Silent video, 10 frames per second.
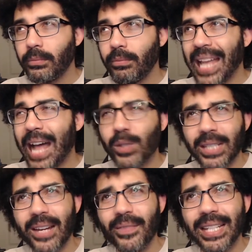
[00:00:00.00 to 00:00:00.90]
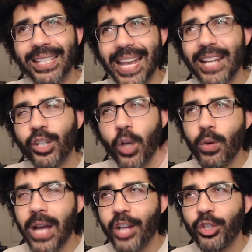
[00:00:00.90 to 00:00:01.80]
outside of the 10
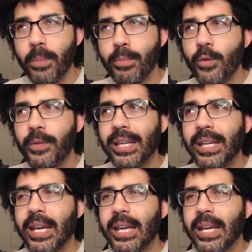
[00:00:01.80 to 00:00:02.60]
Gokaiger movie,